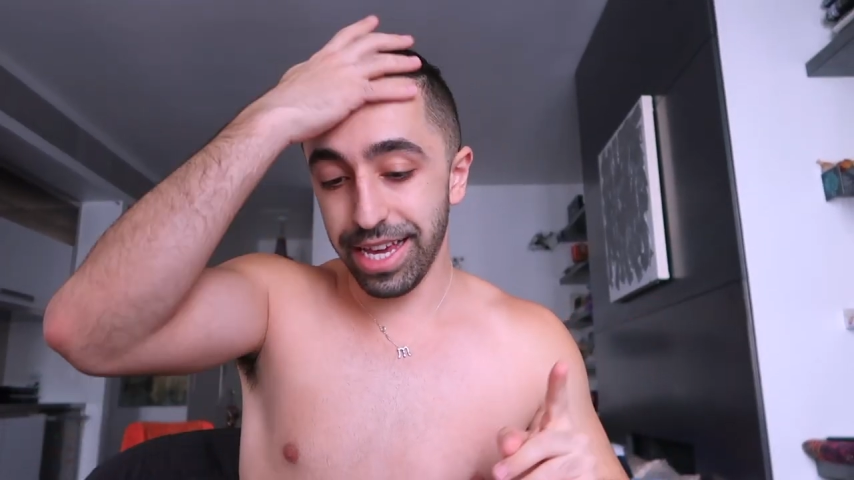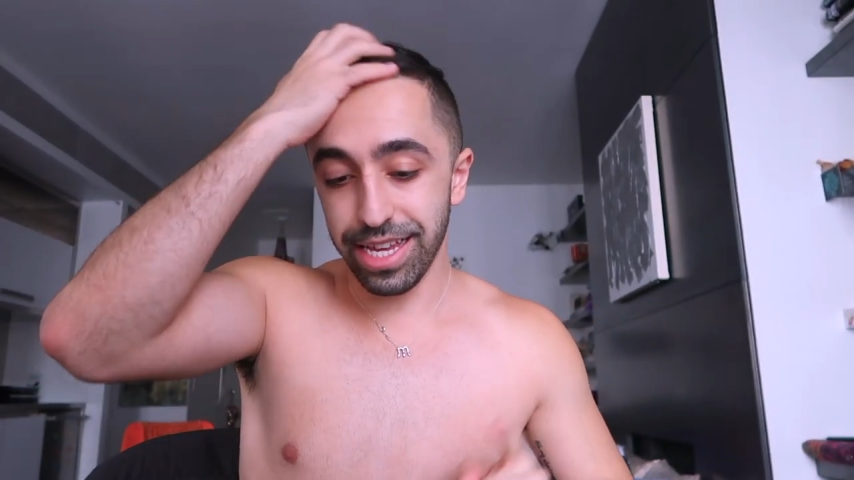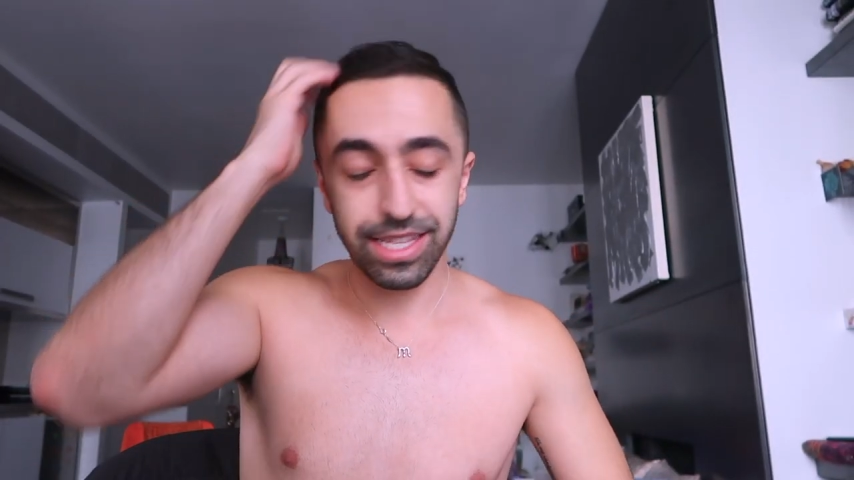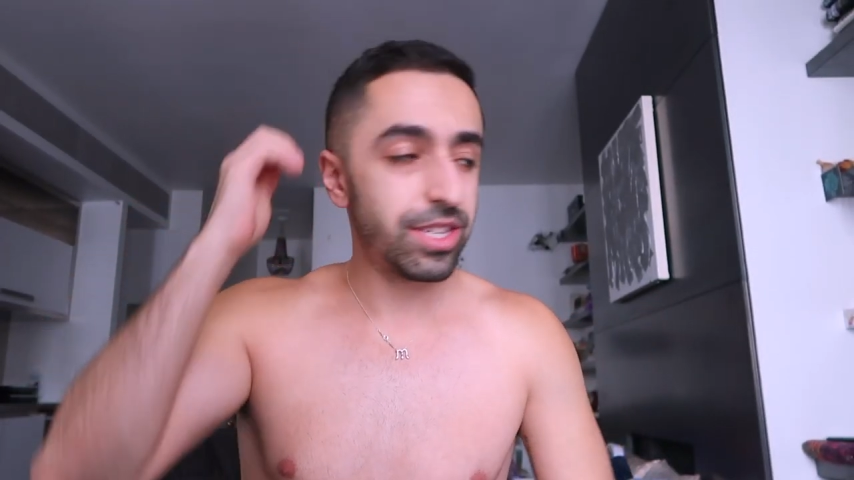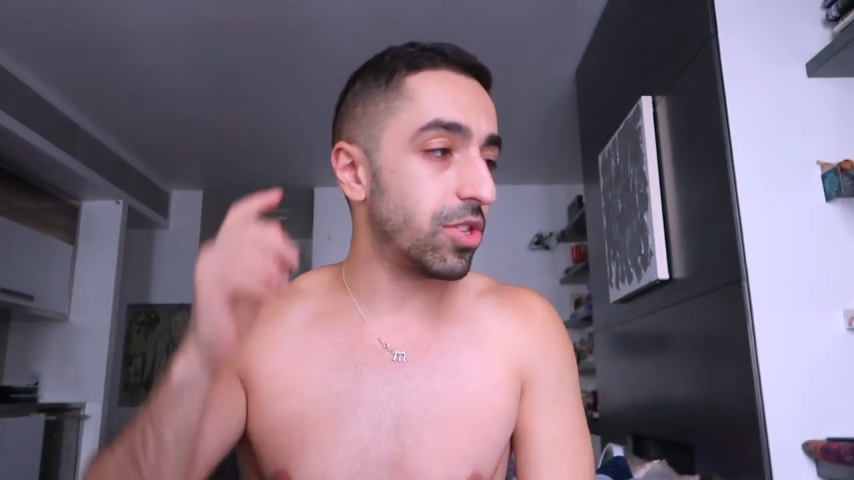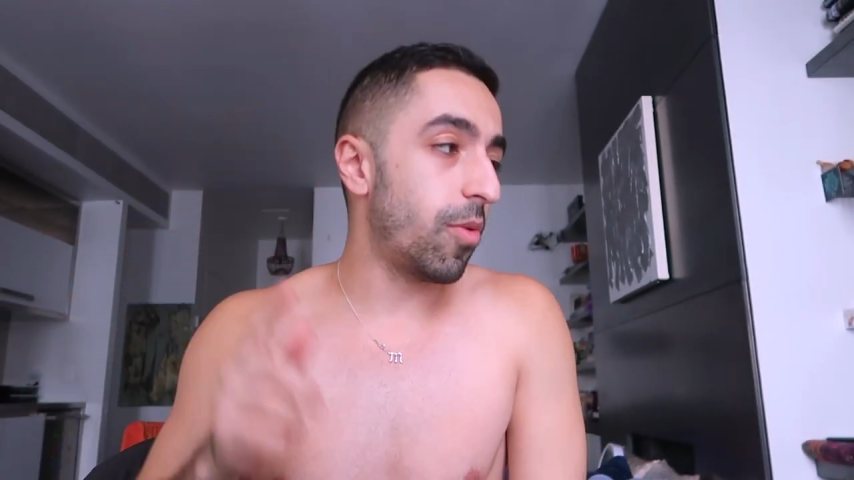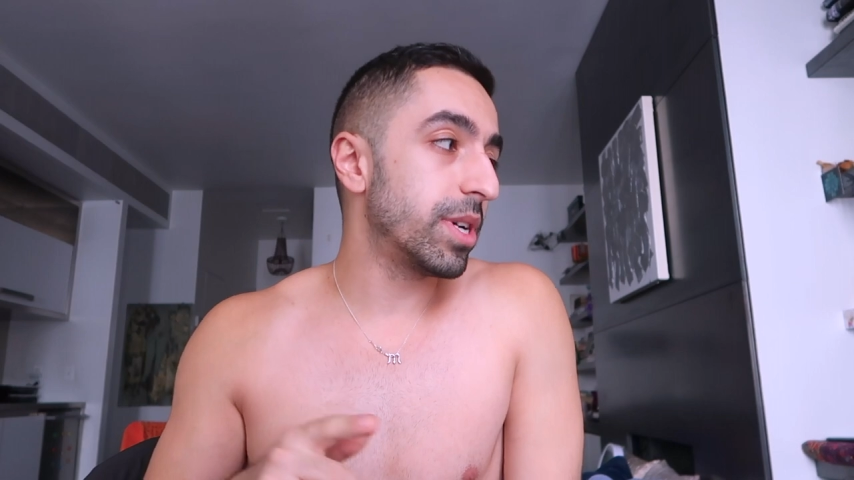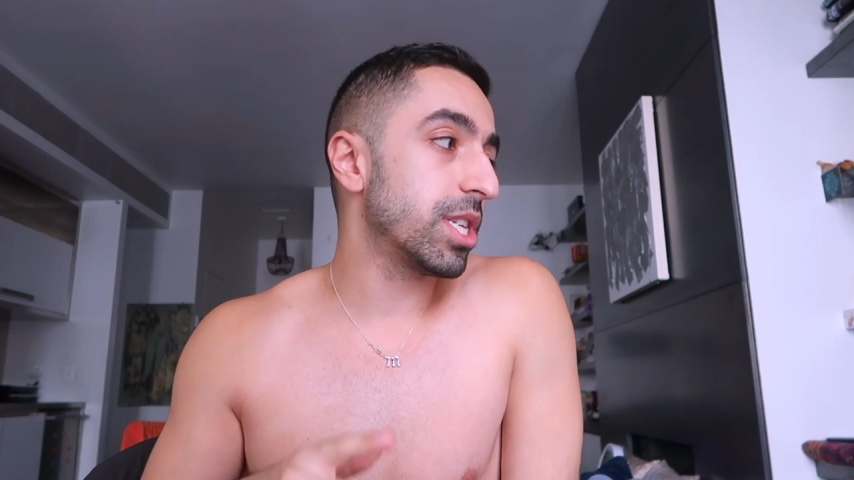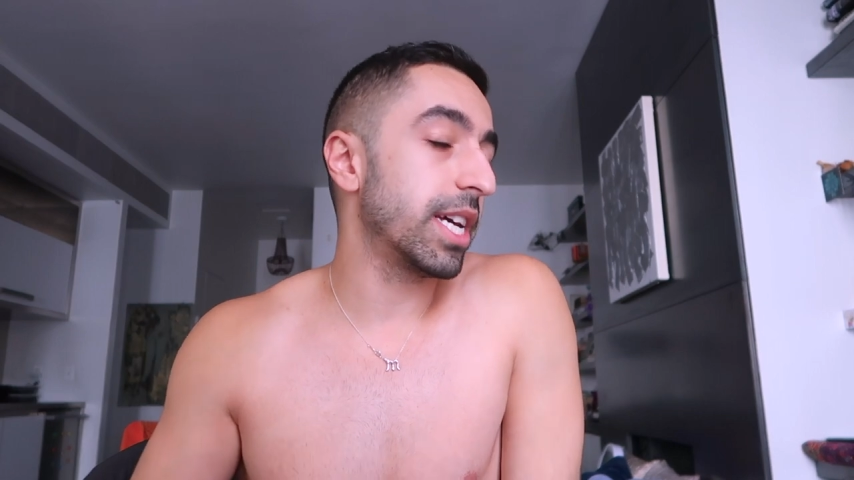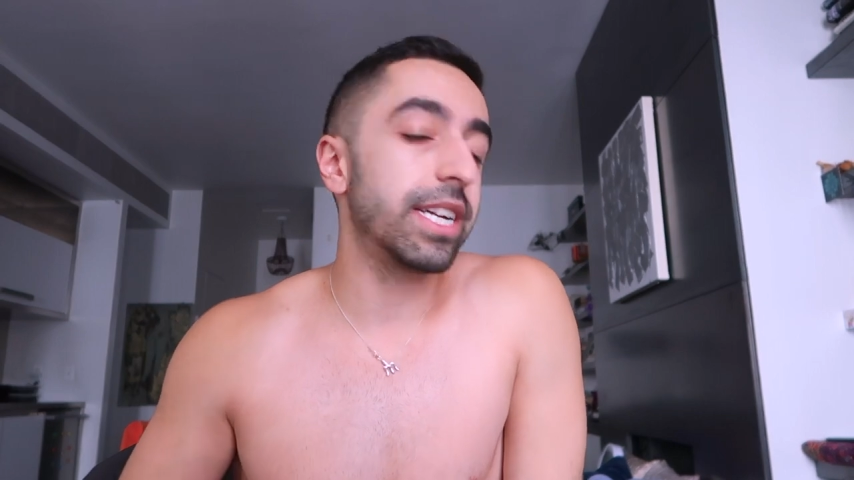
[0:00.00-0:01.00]
it's so
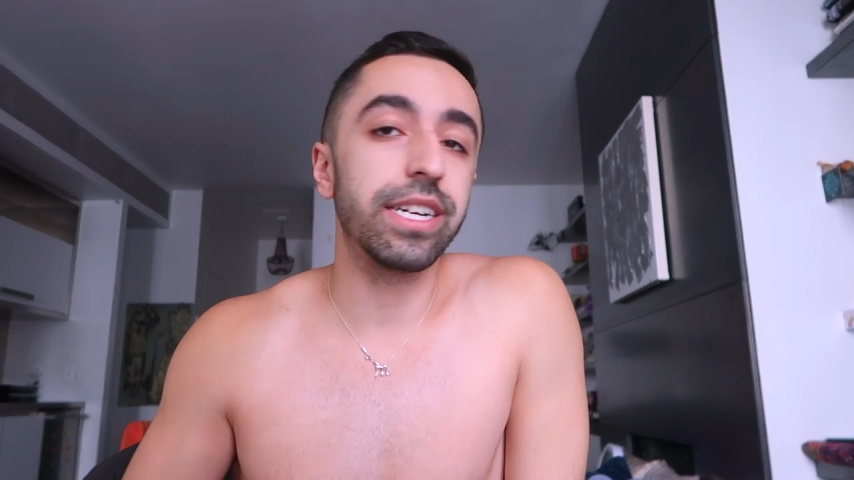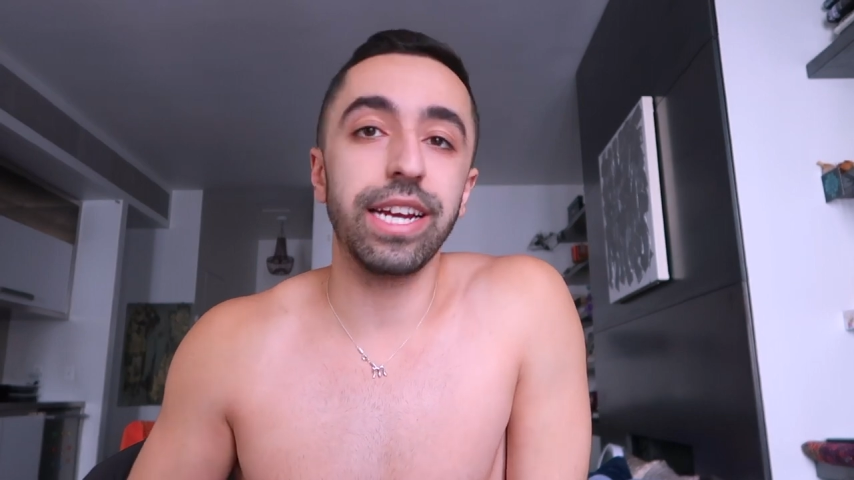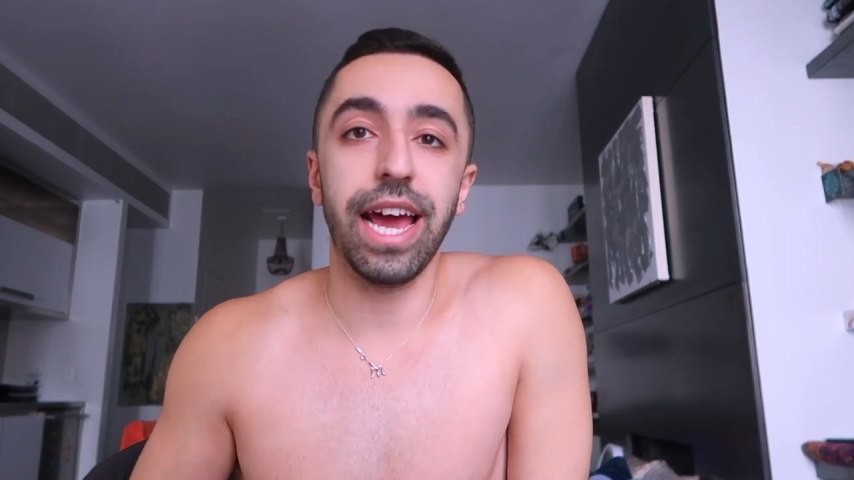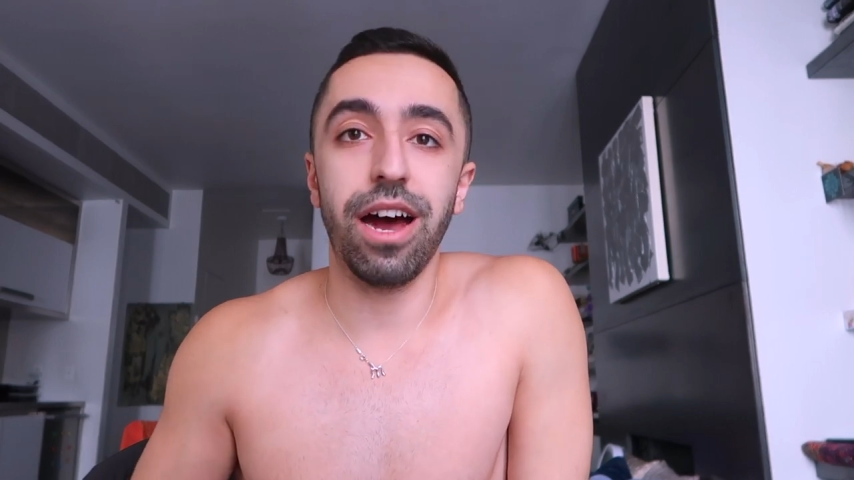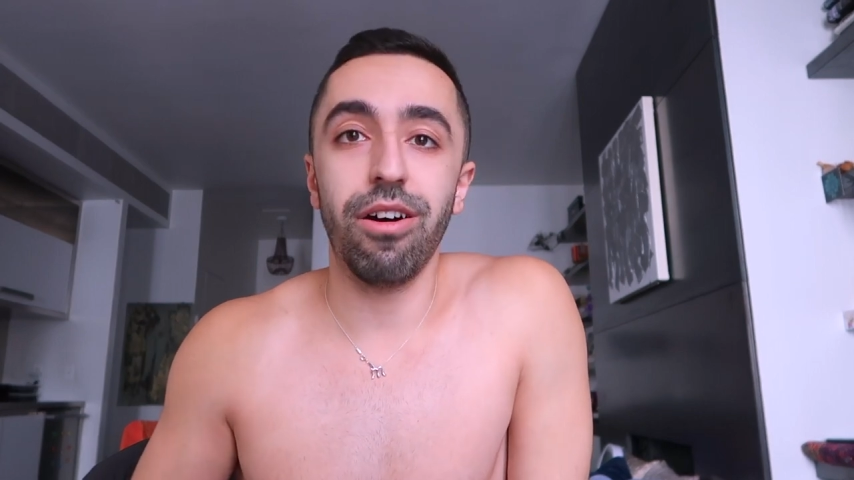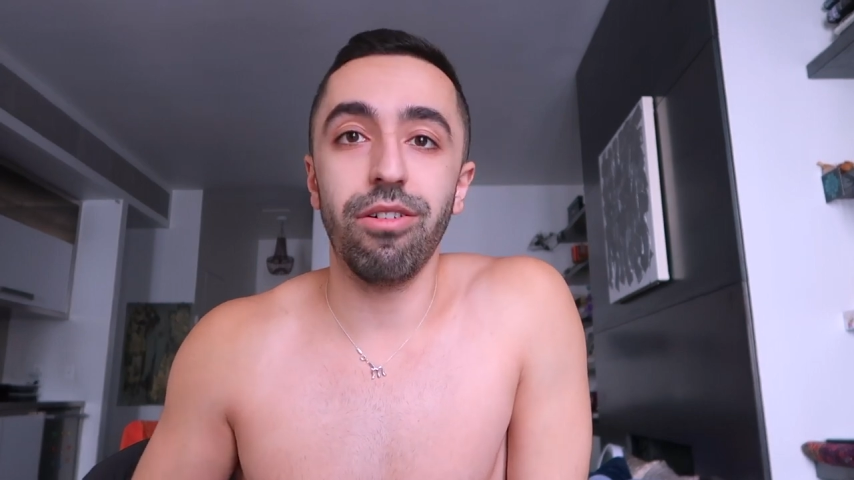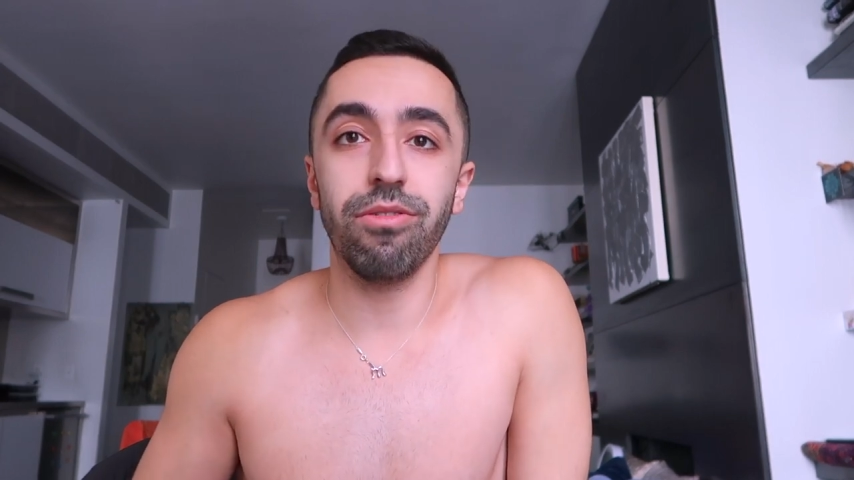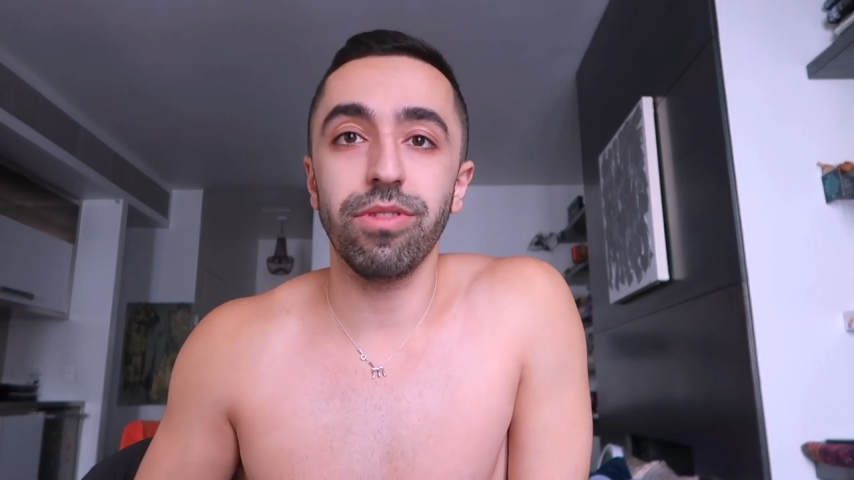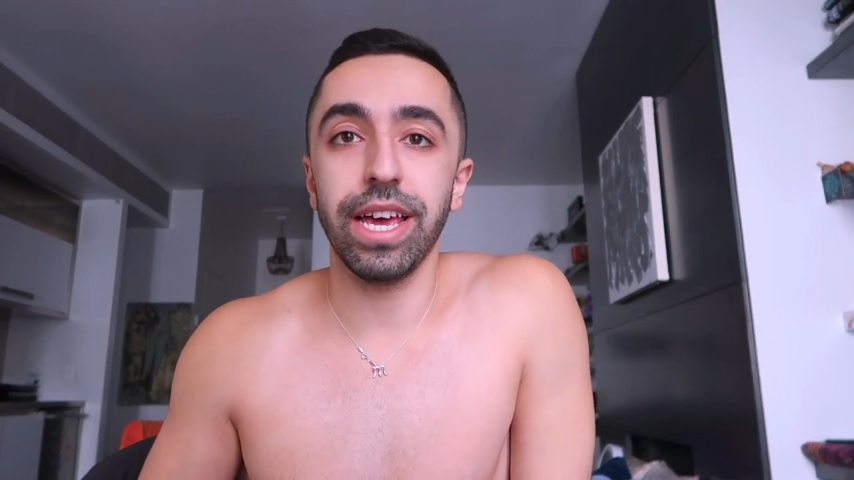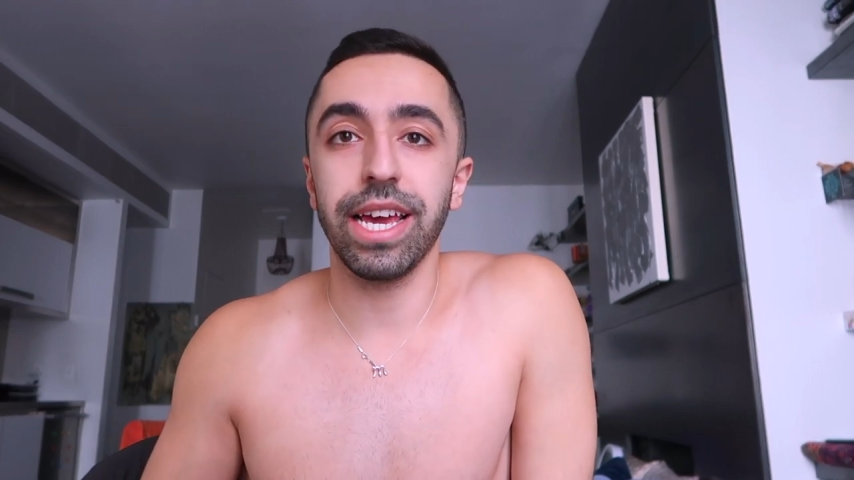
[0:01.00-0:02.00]
much later
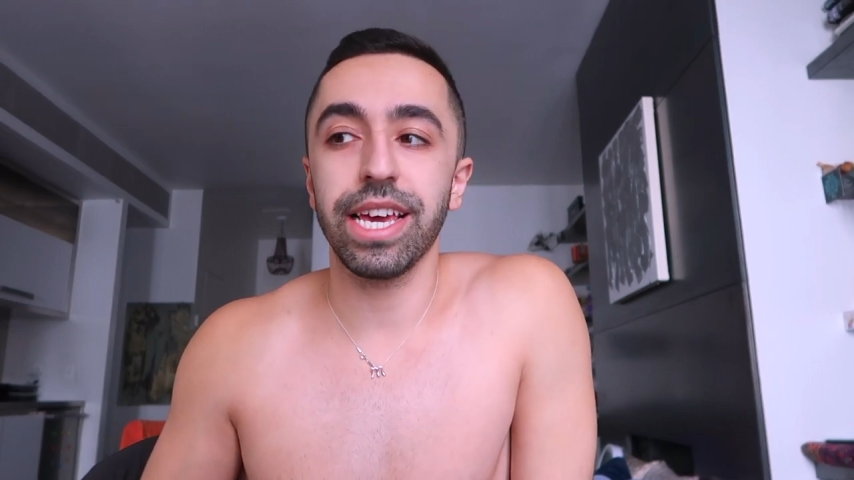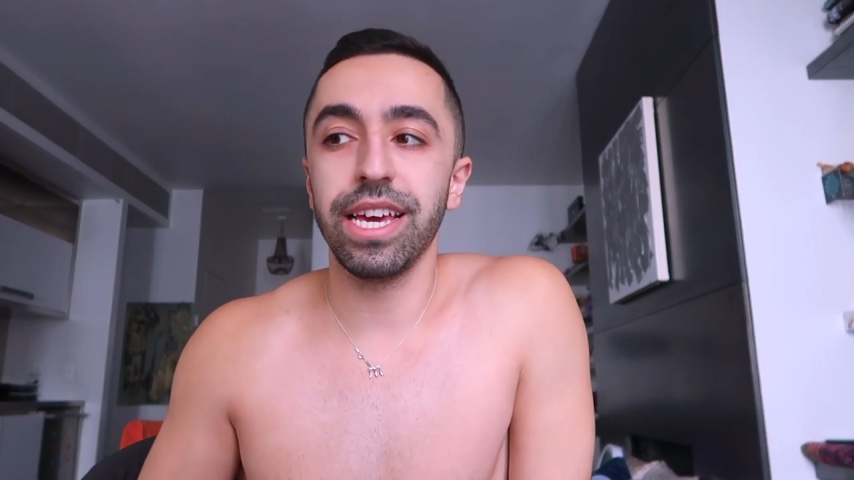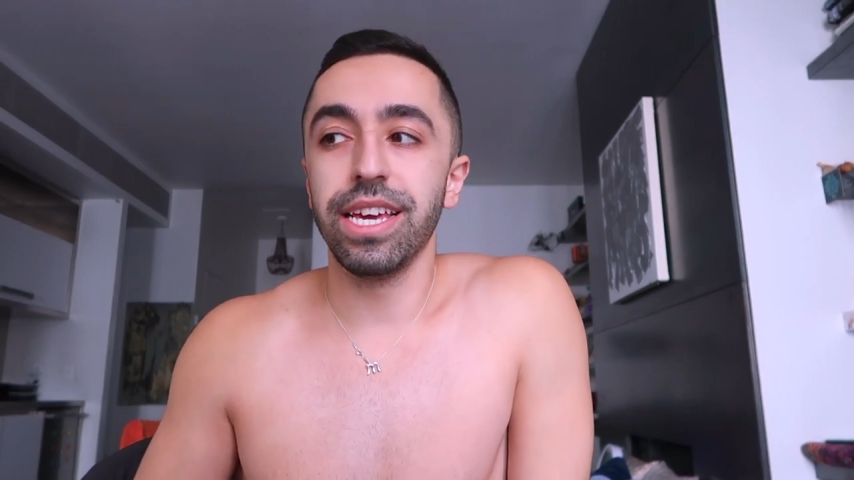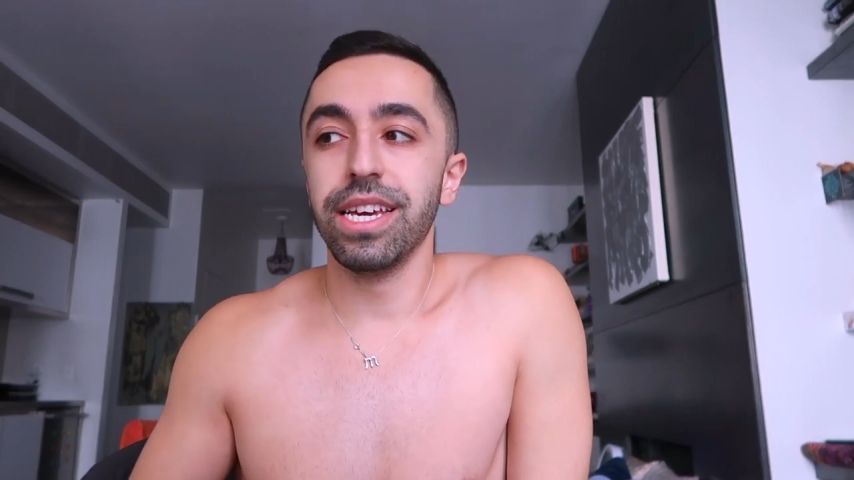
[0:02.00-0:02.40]
now, like